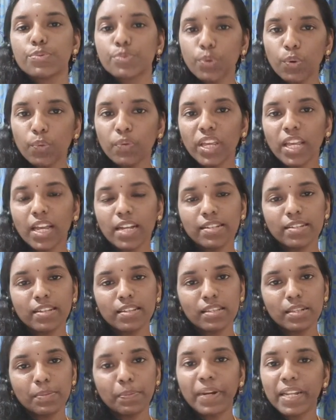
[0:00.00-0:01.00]
So we can
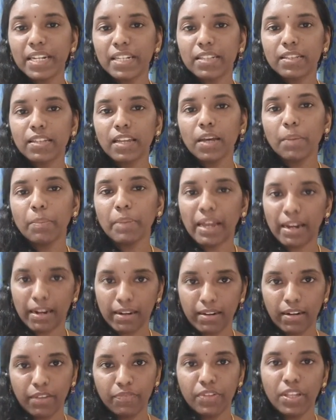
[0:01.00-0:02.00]
just split the
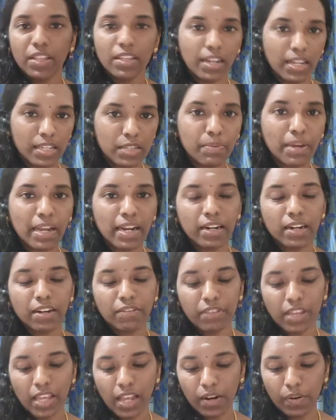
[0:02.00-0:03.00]
paragraph. In the next
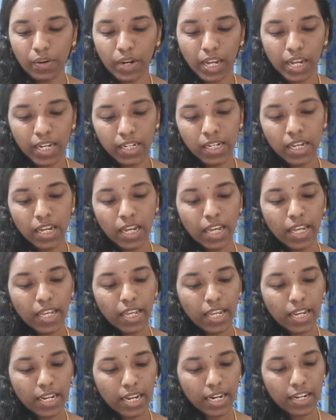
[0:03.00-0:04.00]
paragraph we can write,
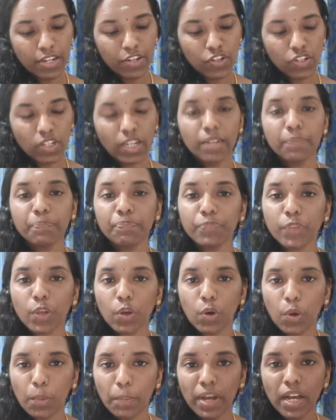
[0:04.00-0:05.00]
in addition,
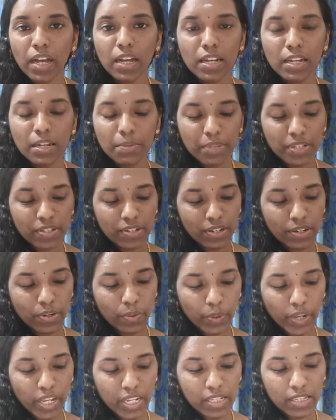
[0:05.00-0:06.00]
comma, Mr.
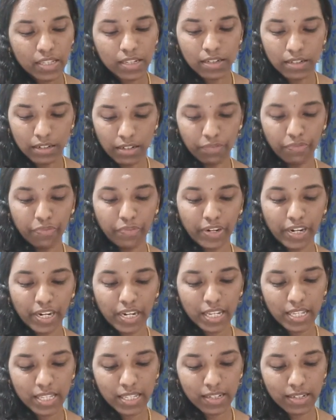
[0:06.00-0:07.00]
Green's
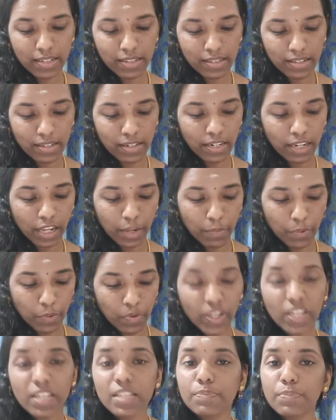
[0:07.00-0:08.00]
girlfriend is concerned
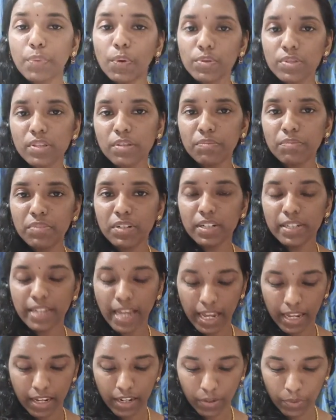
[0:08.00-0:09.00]
about his possible
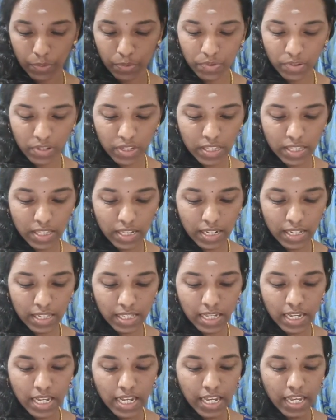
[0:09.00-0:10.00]
diagnosis
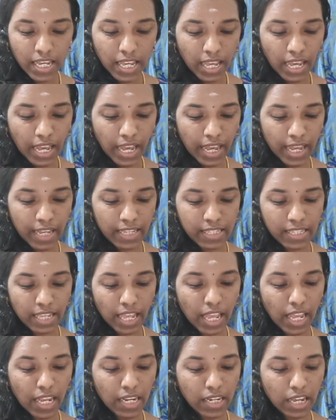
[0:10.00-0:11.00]
since he has
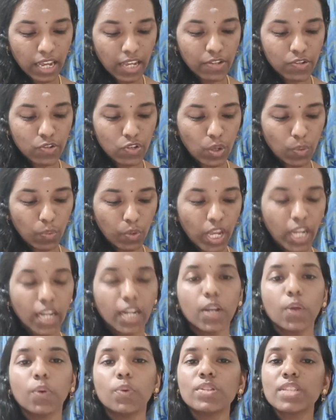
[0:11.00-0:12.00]
8 kg
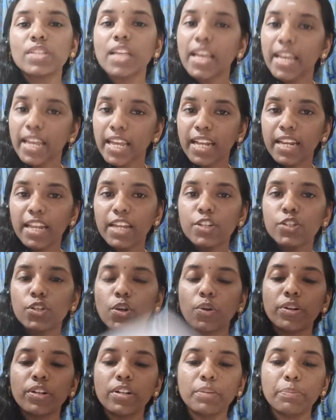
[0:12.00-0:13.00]
weight loss in a
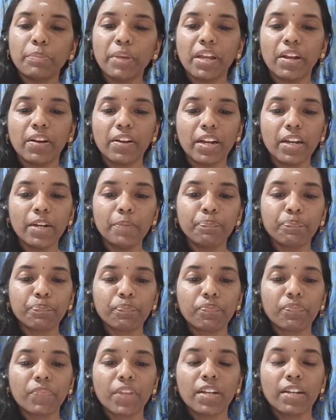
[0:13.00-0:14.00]
shorter
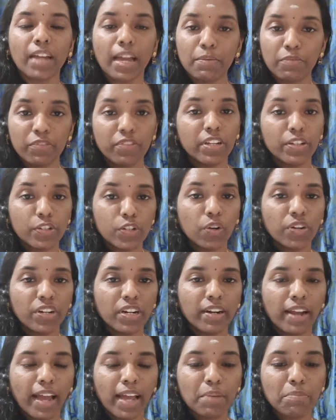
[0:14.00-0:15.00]

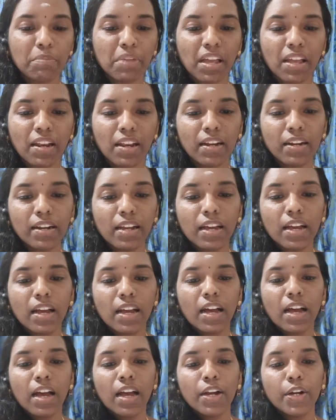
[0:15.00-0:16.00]
time period
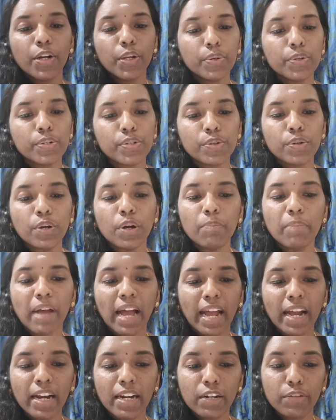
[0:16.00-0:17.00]
due to
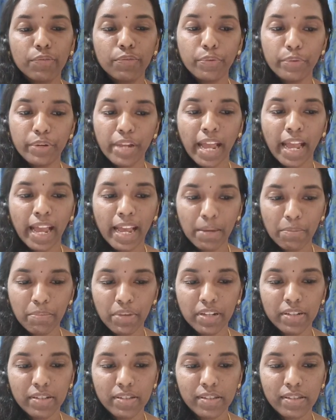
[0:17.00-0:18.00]
bad food
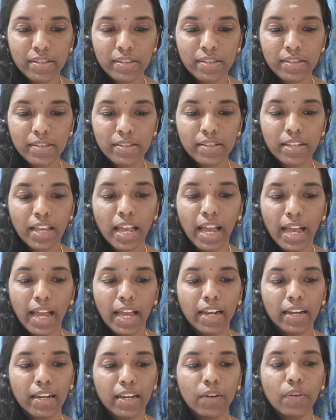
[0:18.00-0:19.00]
habits
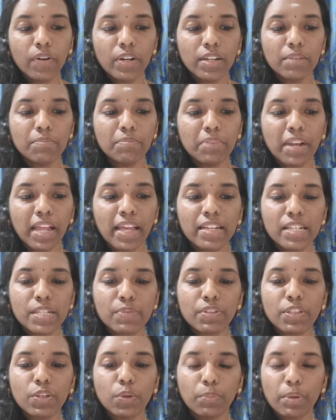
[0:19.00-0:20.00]
and
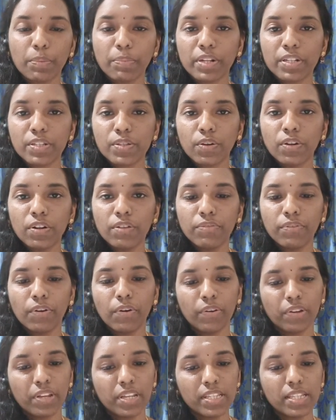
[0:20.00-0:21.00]
non-compliance with omeprazole
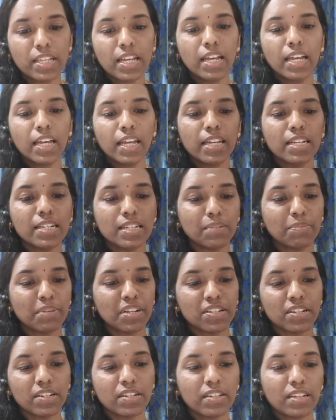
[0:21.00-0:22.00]
for his
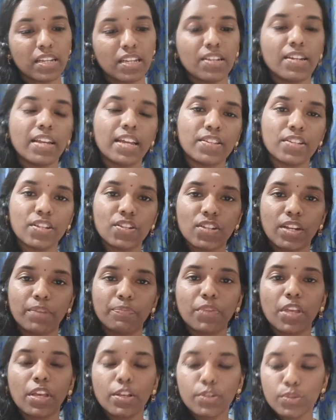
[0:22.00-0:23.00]
intermittent
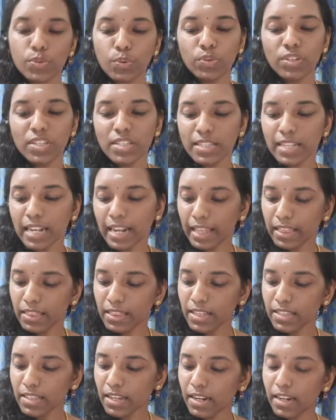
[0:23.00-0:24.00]
indigestion. So this is a
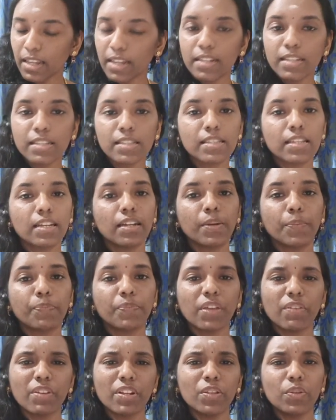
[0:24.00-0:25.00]
lengthy sentence,
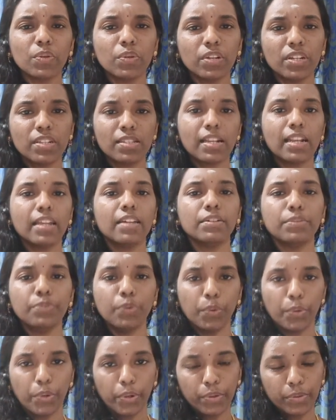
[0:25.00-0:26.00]
even though it's clear
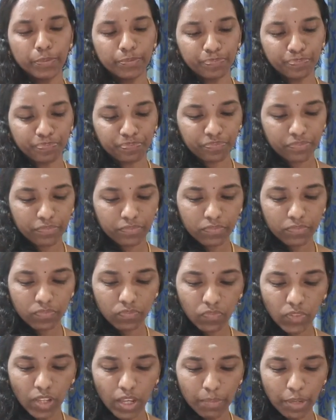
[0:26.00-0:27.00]
for you,
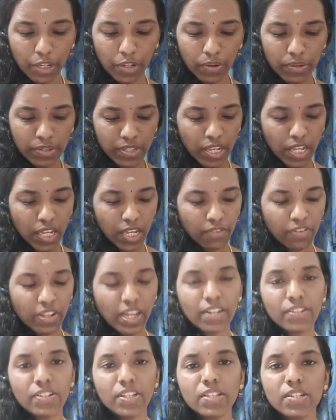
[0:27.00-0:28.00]
because
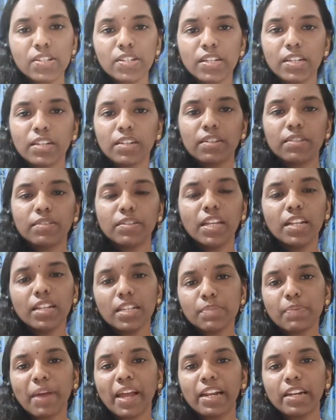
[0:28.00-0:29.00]
we are just
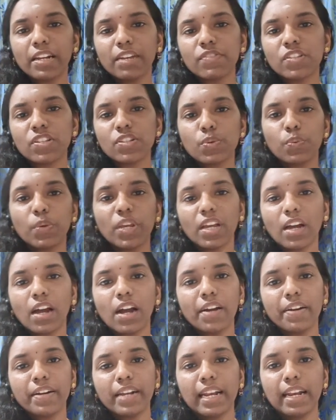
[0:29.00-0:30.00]
in this paragraph just we
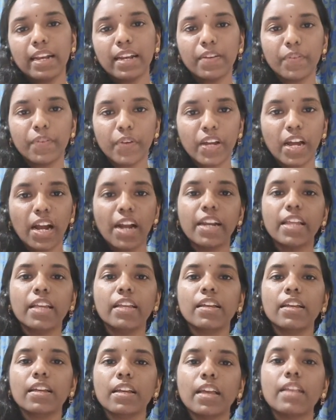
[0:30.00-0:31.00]
are telling
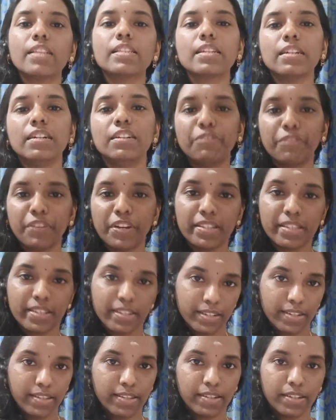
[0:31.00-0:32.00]
regarding his
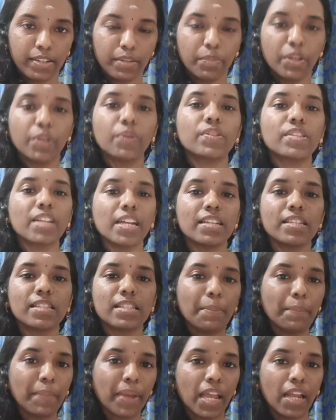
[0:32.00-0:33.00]
girlfriend's concern, because that
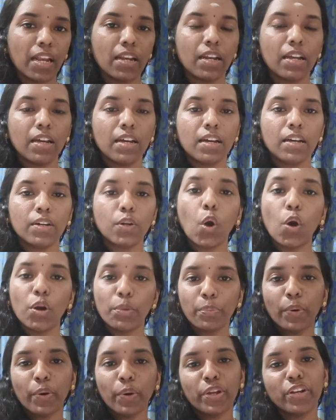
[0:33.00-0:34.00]
is the main
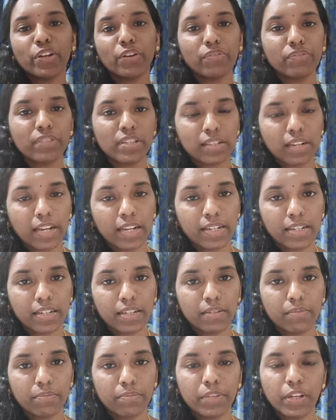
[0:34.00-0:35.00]
core point of this
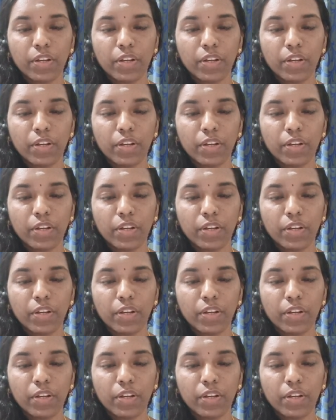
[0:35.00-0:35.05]
letter.